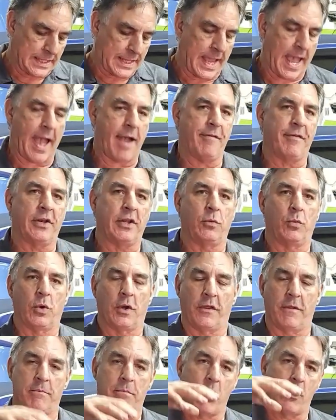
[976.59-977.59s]
cavity
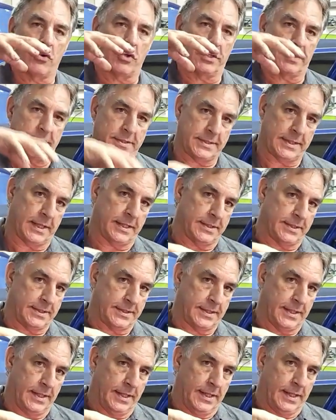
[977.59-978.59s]
where the motor sits,